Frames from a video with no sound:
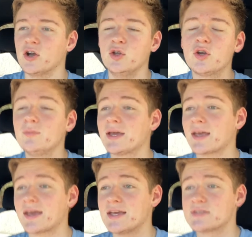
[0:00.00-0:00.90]
You can make a
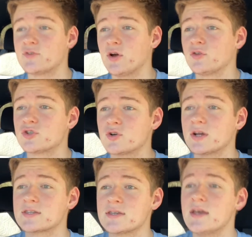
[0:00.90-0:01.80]
case for other
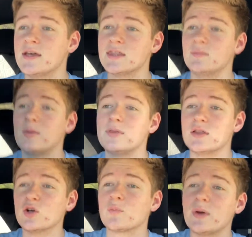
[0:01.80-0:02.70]
trucks that maybe they
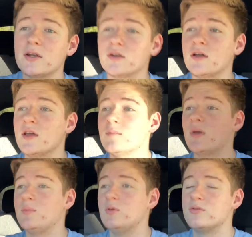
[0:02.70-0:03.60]
look better,
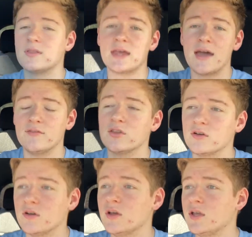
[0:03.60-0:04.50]
maybe you think they have
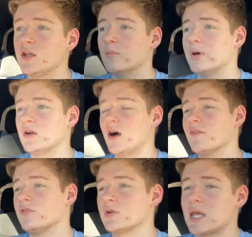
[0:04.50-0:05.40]
other, better
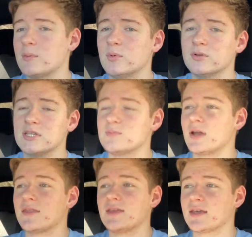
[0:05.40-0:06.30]
off-road capabilities, but
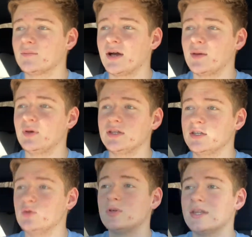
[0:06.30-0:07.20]
I think, in my
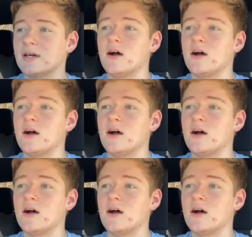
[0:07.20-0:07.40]
opinion, you cannot